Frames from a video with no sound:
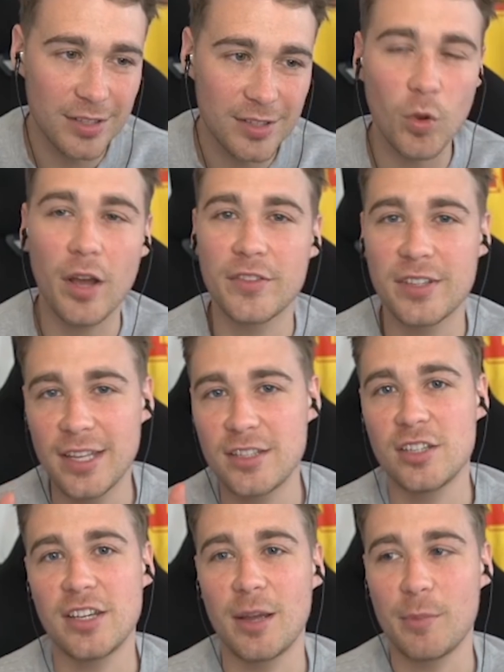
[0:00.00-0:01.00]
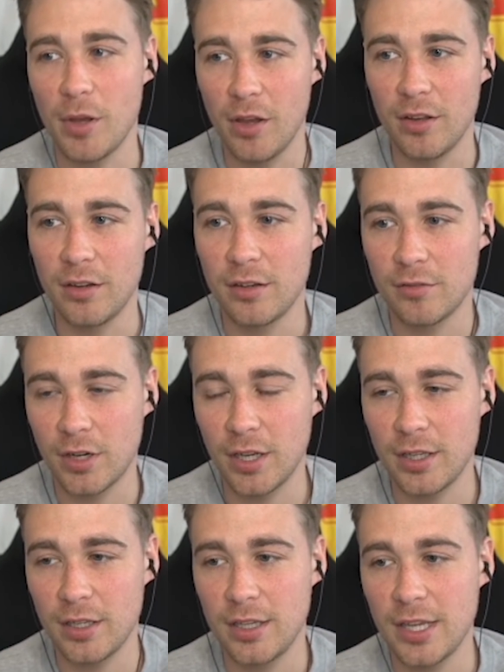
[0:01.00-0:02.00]
This is what I've said to Jack Byrne,
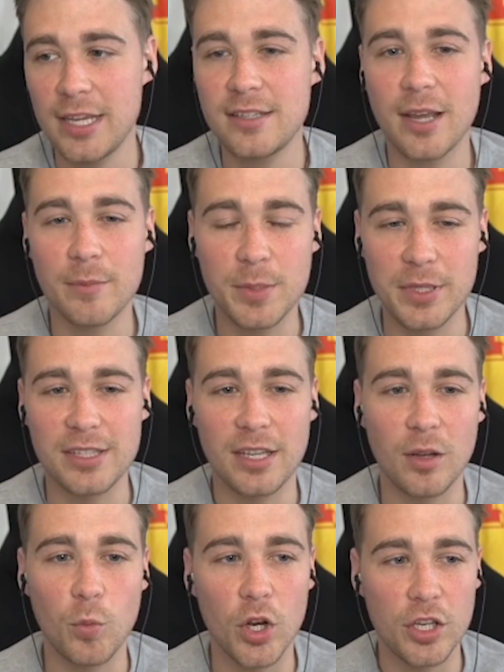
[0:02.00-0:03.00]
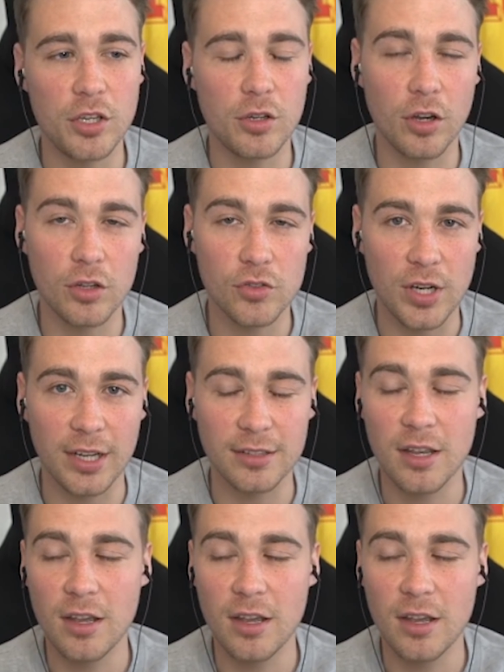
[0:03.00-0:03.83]
right? He's come to me said I want a new contract.